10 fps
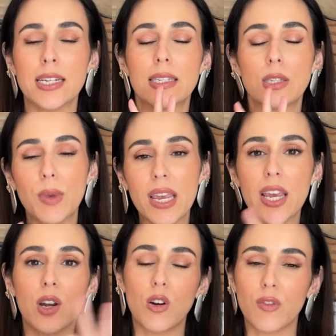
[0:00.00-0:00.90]

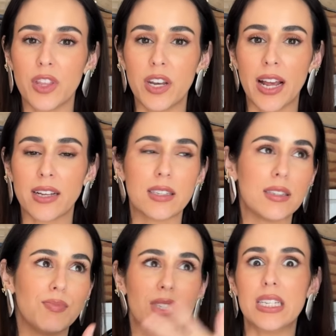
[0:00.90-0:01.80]
speed over the next
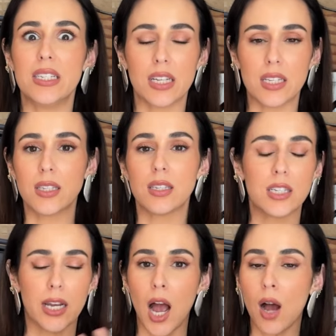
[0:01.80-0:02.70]
seasons to
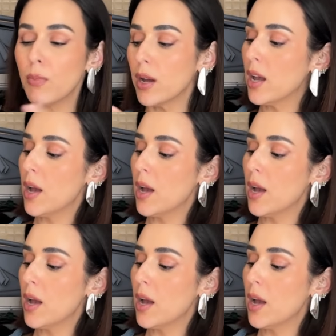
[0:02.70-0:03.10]
come.